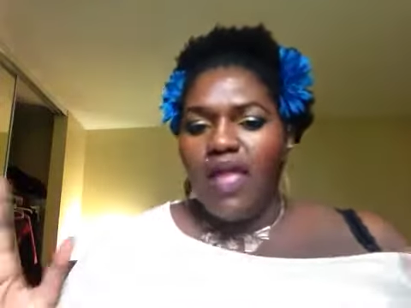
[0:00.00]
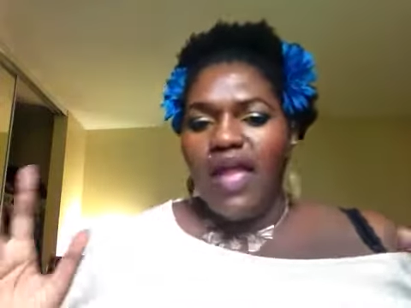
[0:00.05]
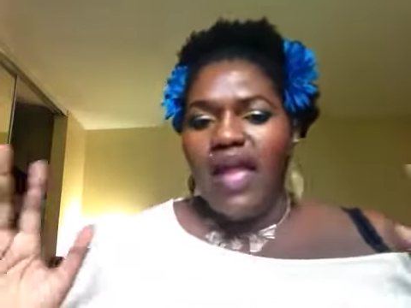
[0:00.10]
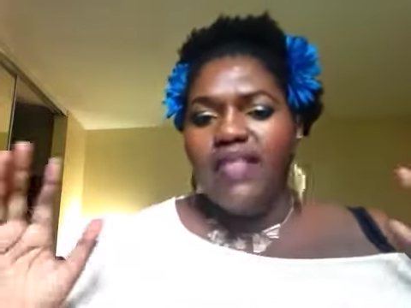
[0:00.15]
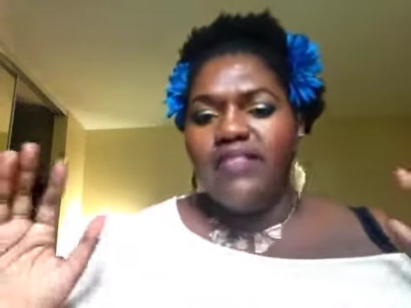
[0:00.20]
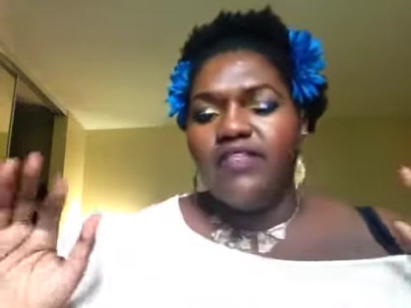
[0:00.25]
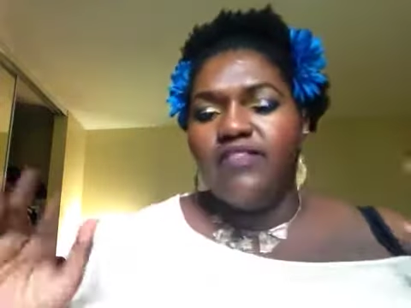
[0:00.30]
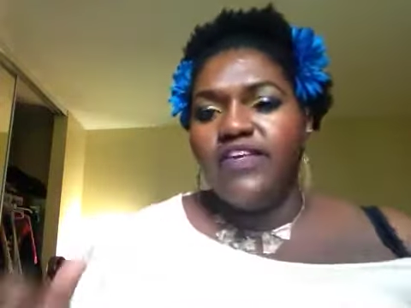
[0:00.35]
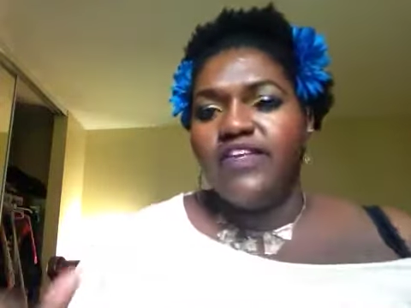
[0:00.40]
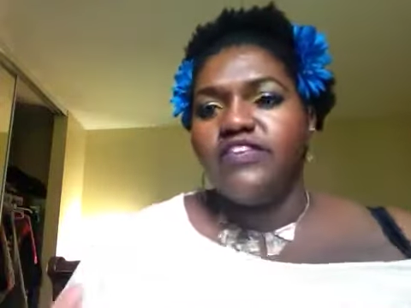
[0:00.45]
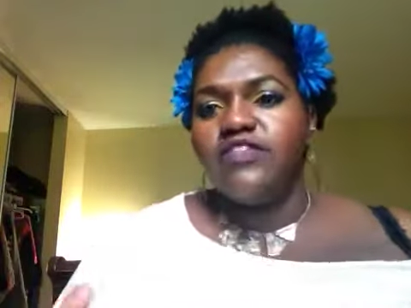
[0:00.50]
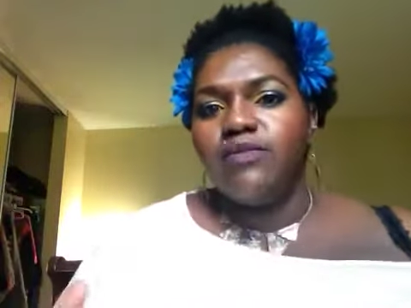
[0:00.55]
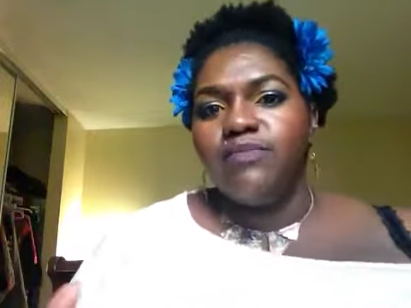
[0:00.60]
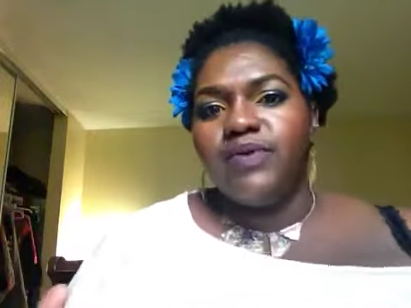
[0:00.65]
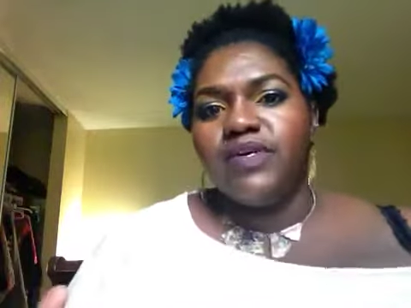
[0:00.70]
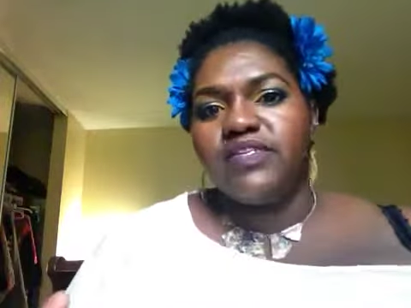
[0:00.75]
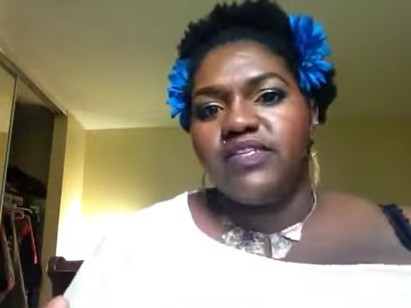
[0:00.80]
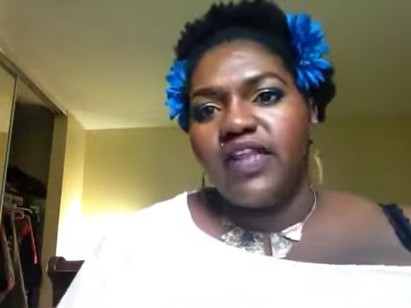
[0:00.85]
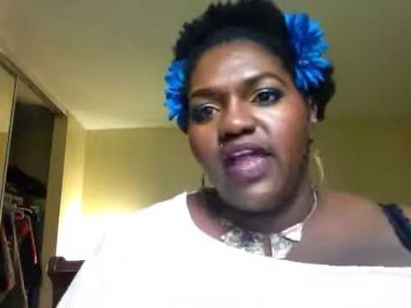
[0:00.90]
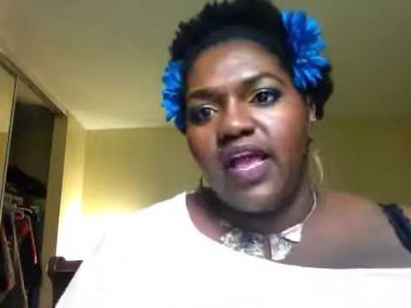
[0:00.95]
And then these are the
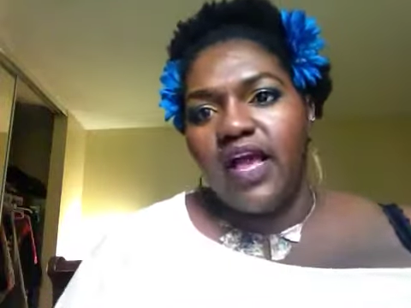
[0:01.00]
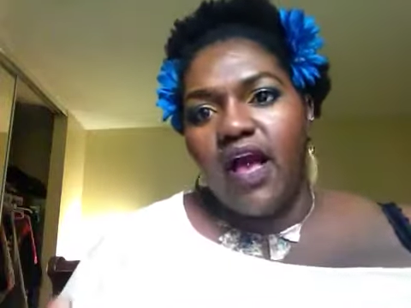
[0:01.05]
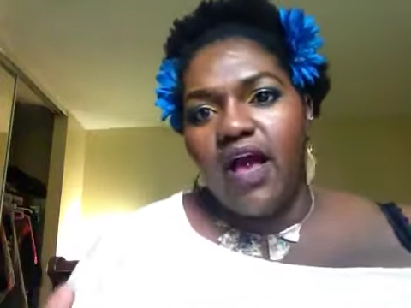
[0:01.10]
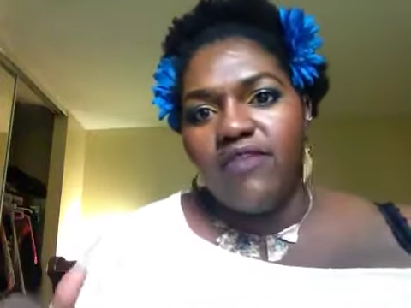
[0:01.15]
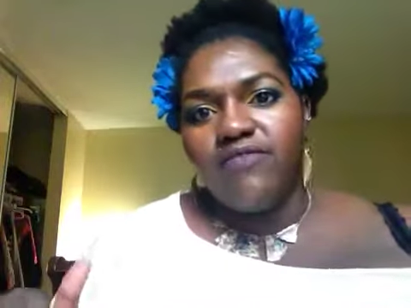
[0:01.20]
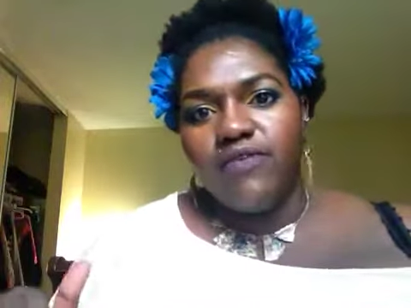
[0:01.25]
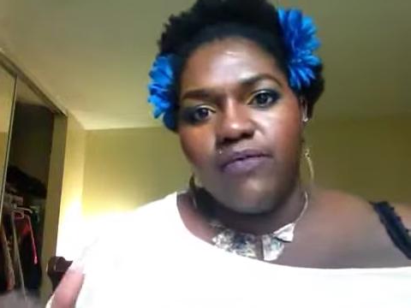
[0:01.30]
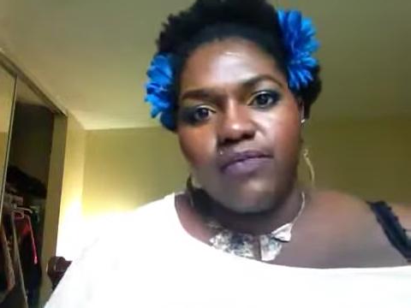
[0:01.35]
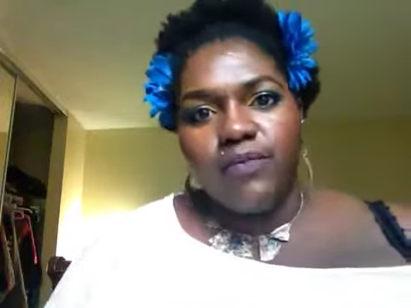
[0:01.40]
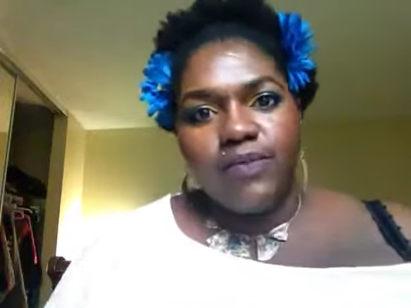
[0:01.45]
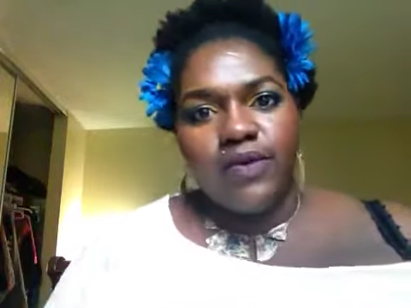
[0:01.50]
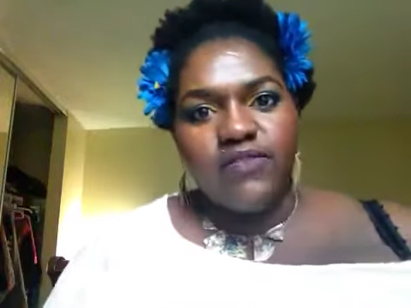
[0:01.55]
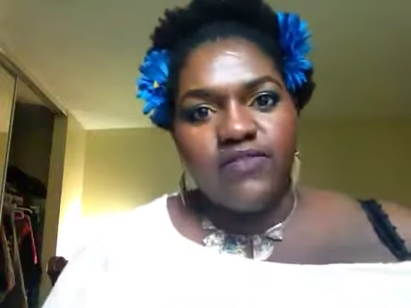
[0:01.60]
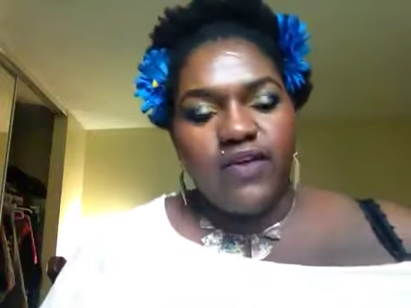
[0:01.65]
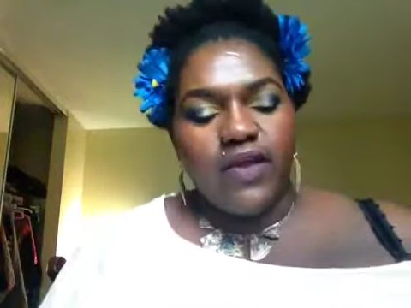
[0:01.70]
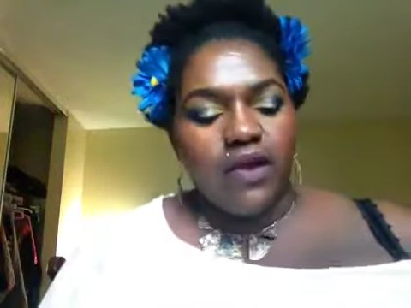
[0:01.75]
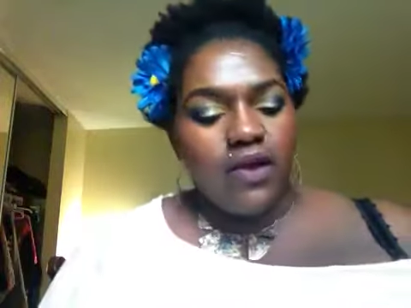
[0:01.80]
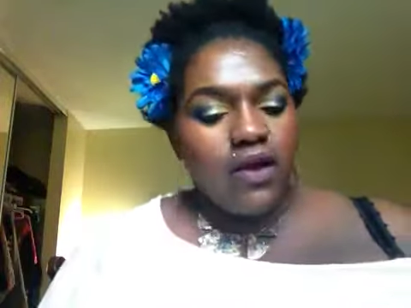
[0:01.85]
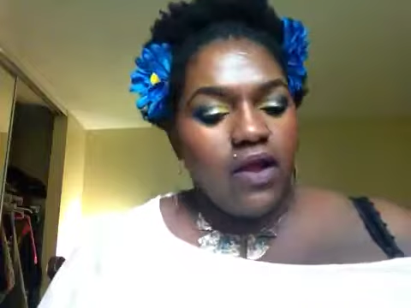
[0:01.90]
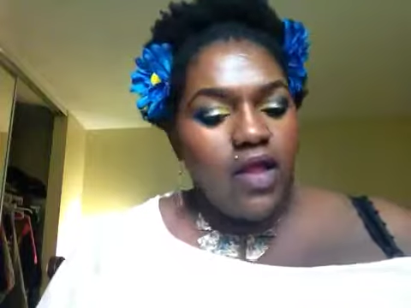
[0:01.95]
books that I got from the book
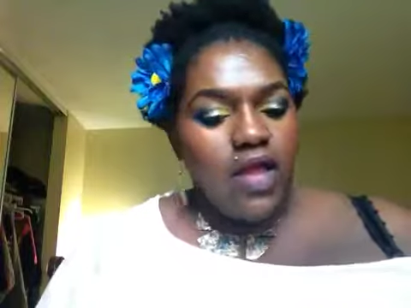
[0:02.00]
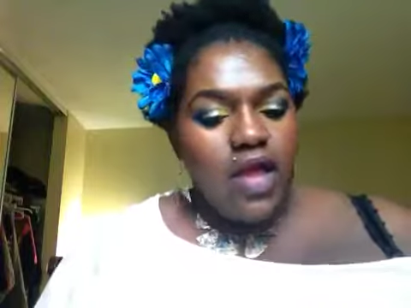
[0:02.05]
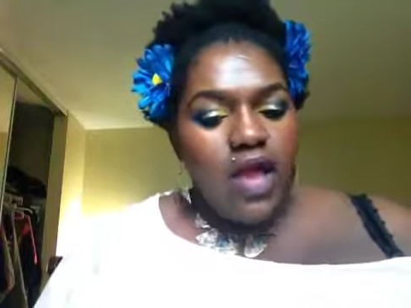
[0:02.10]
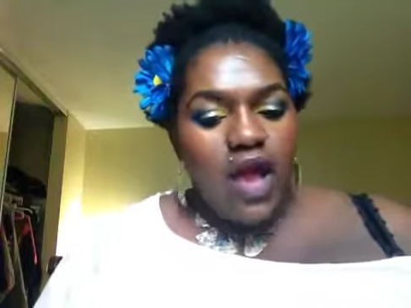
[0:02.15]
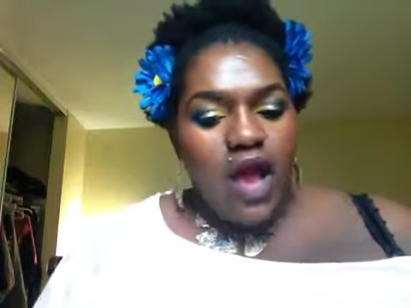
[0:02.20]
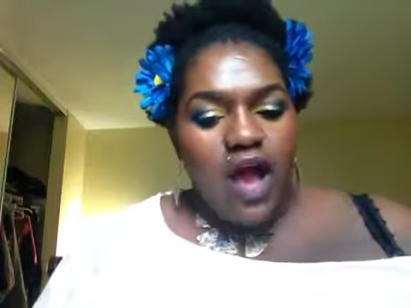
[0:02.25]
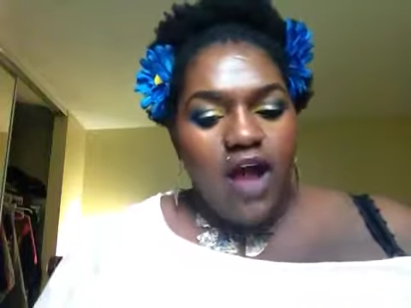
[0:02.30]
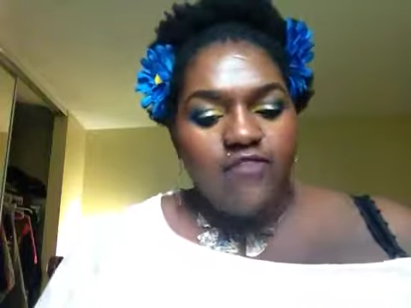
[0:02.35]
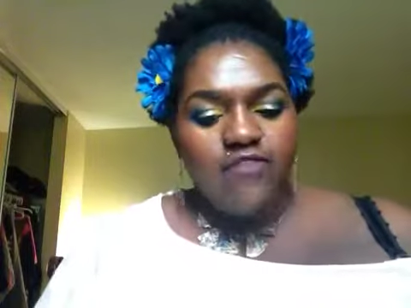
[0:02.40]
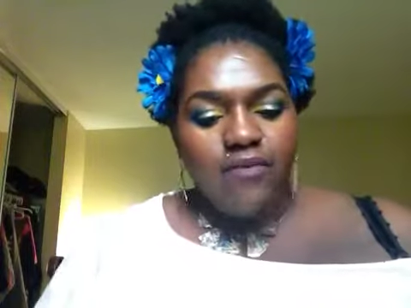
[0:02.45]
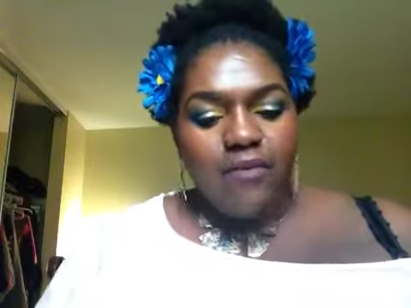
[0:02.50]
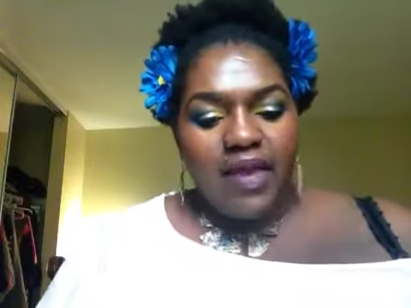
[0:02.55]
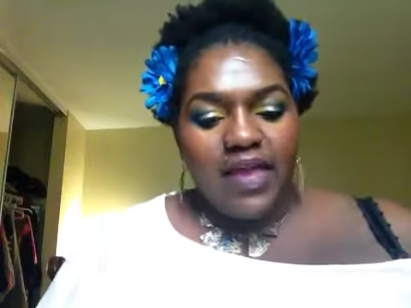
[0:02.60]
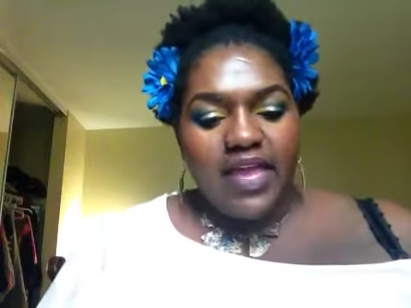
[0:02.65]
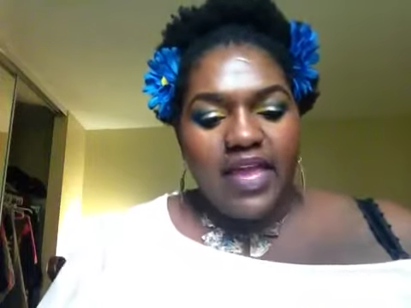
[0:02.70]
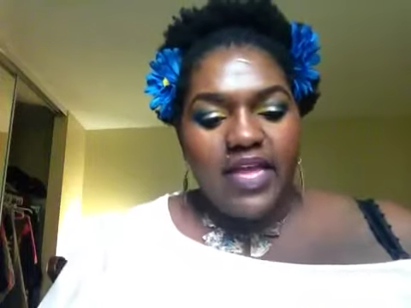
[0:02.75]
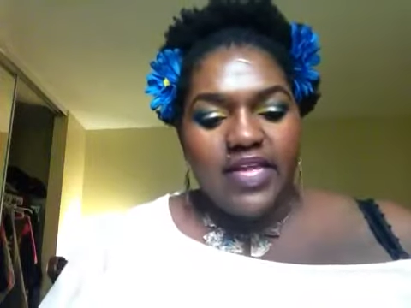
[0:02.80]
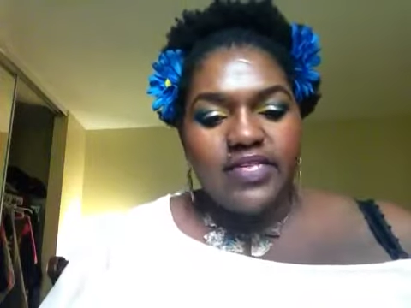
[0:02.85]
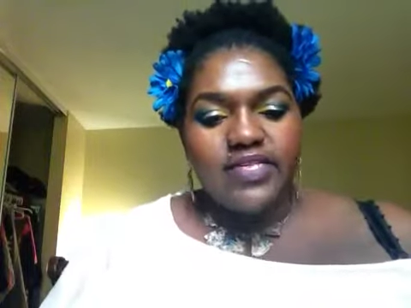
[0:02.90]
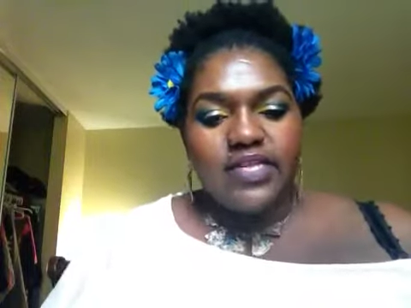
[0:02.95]
fair for my
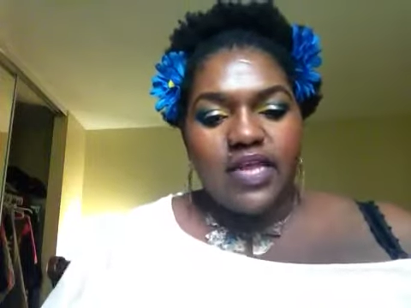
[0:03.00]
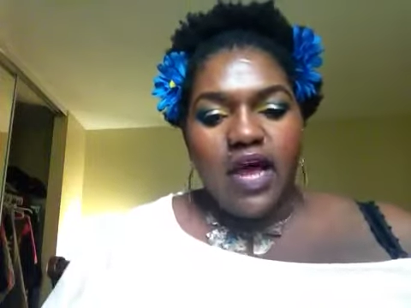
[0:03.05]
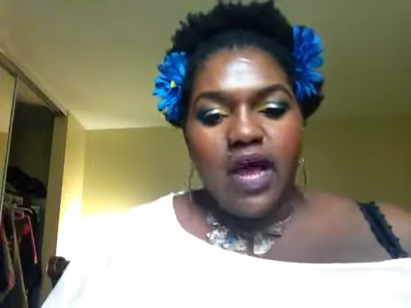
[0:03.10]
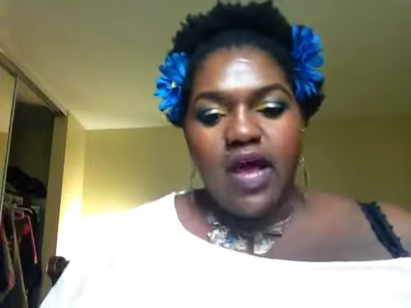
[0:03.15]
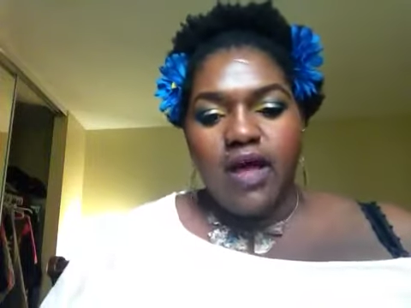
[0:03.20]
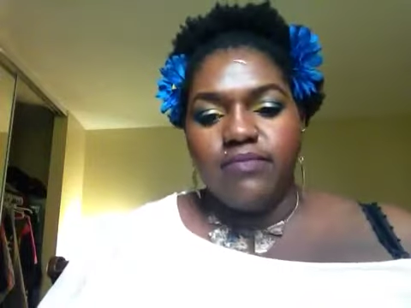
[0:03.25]
kids.